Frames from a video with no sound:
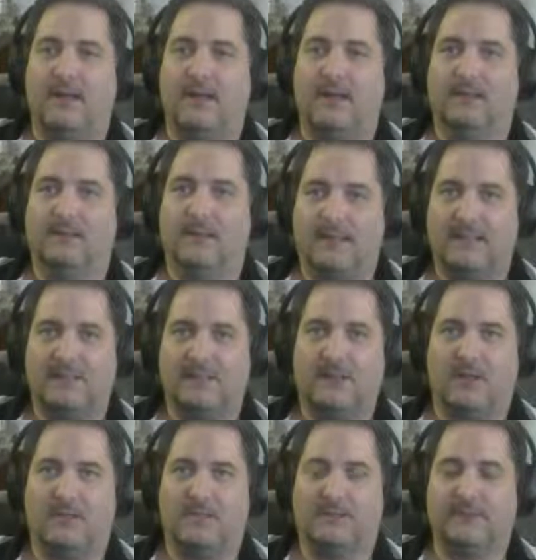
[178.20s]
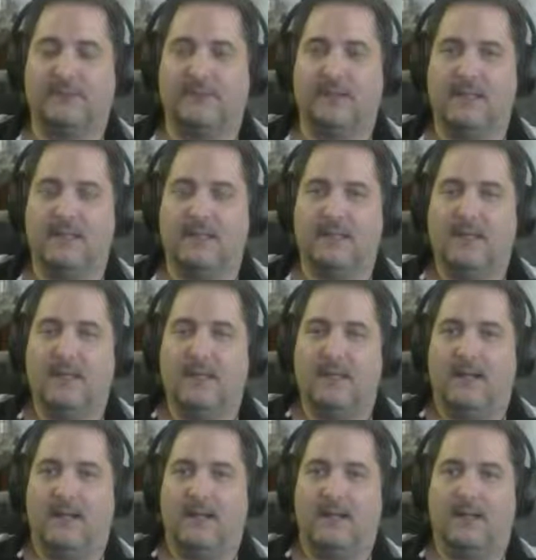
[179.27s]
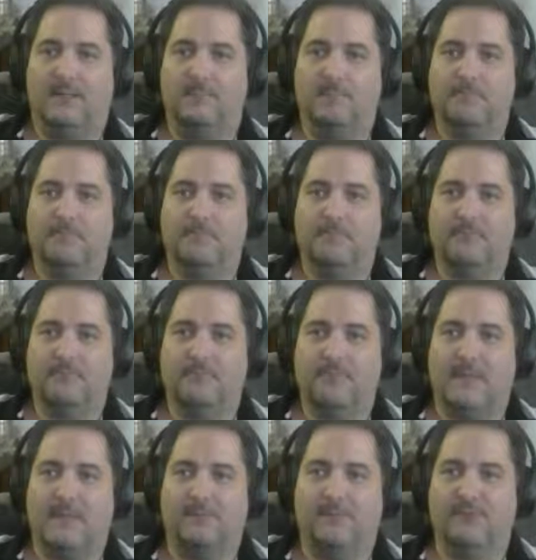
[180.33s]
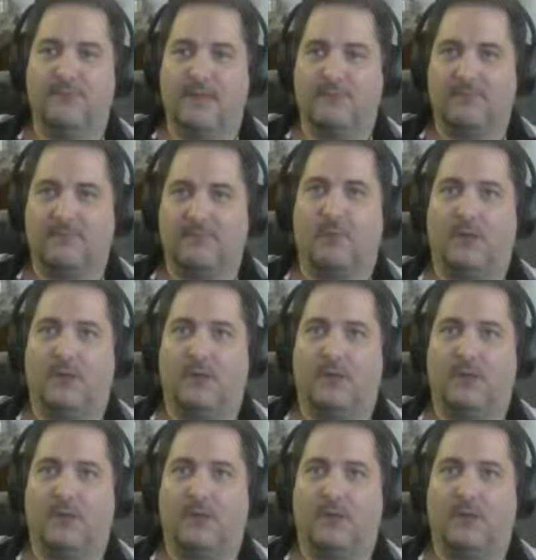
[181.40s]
lot to talk about tonight. If you've never watched